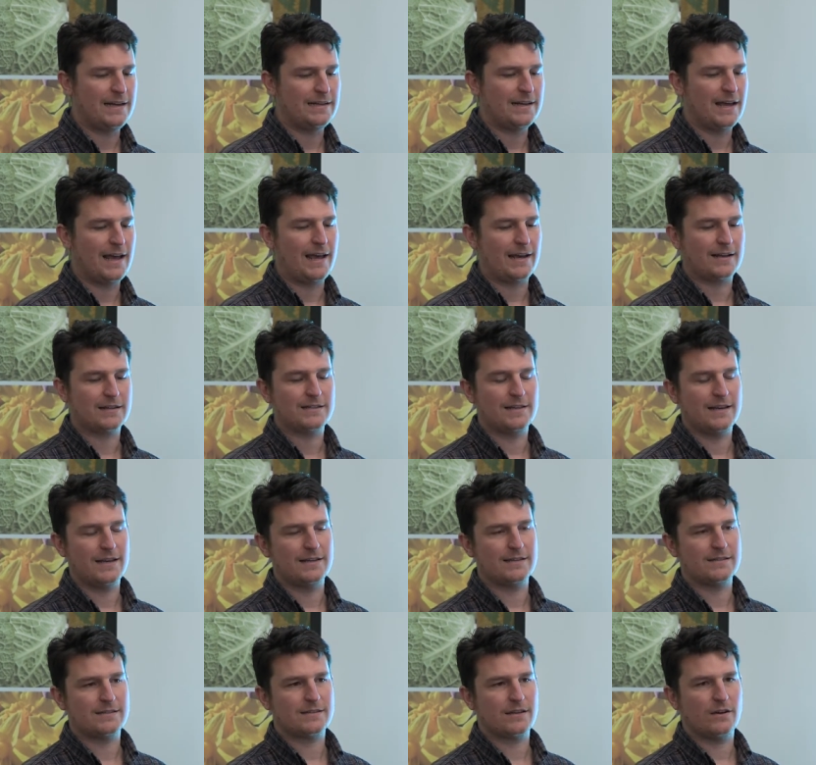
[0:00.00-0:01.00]

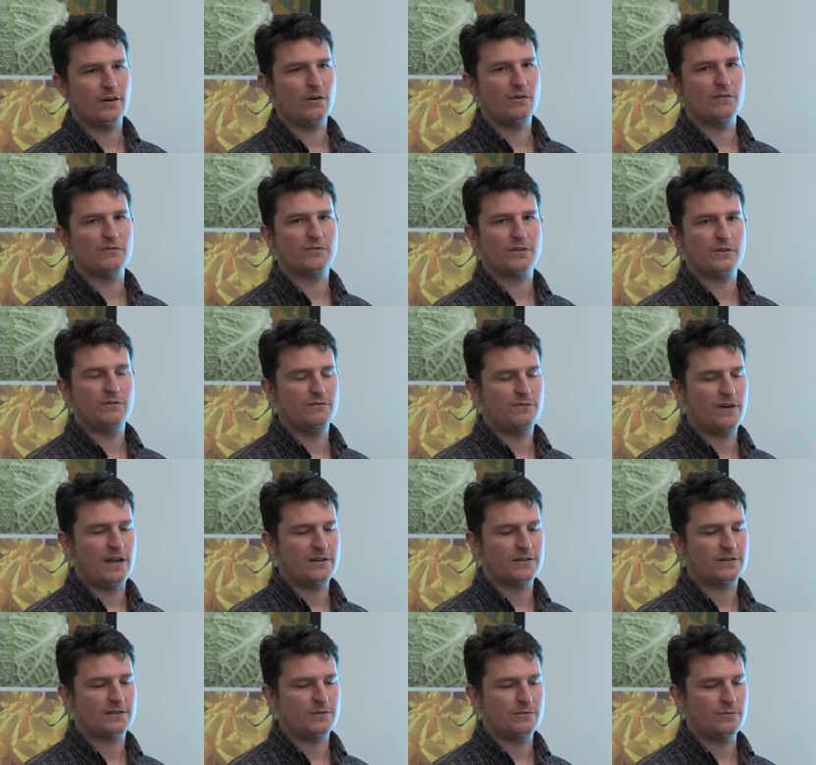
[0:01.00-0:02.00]
hectares of
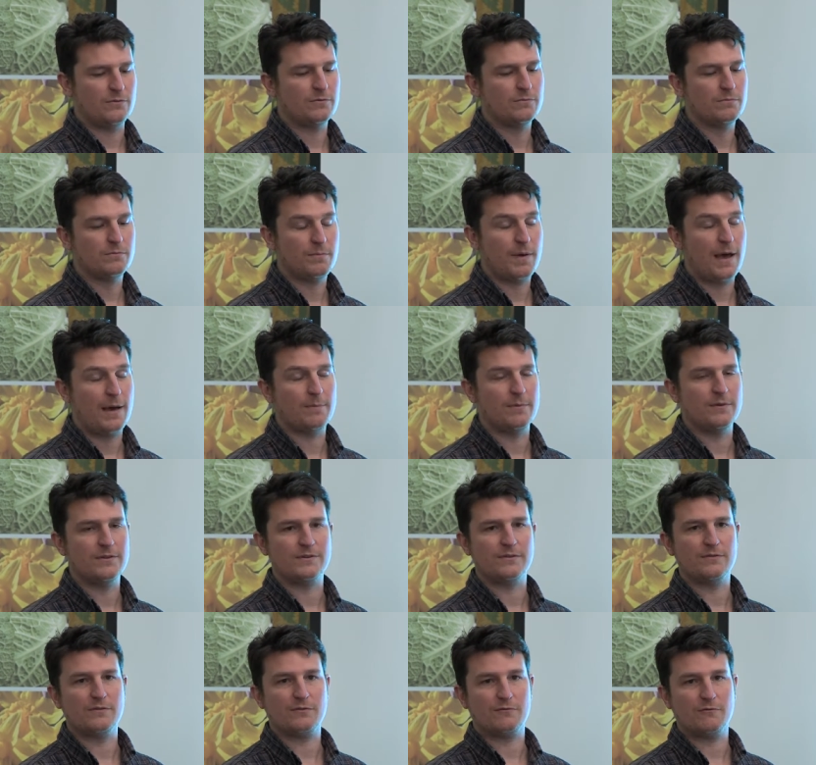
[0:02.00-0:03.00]
conventional
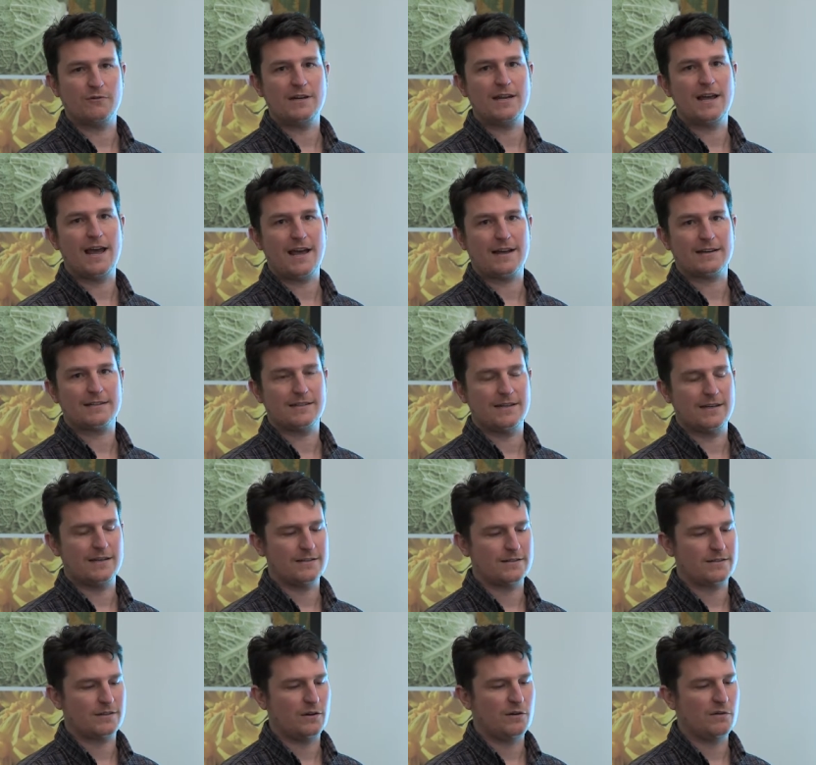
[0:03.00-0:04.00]
peppers and 3
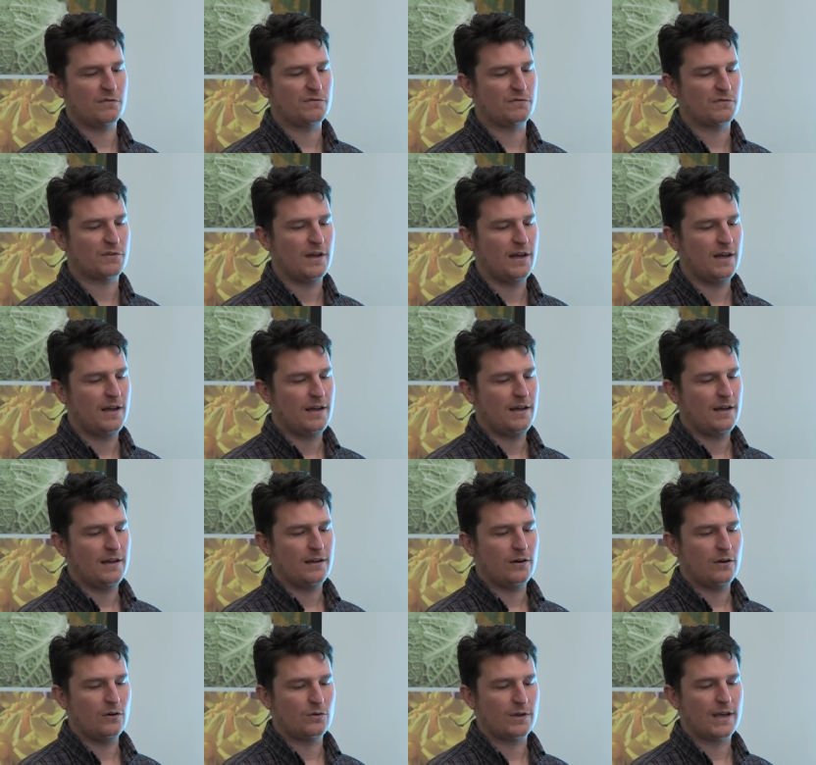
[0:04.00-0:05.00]
hectares of
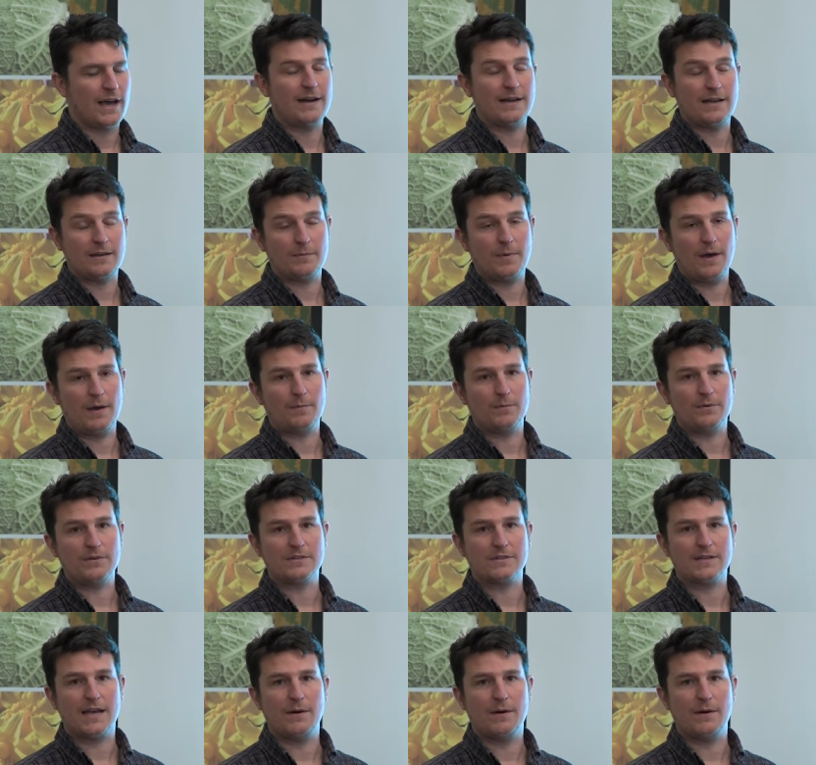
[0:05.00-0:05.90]
organic peppers.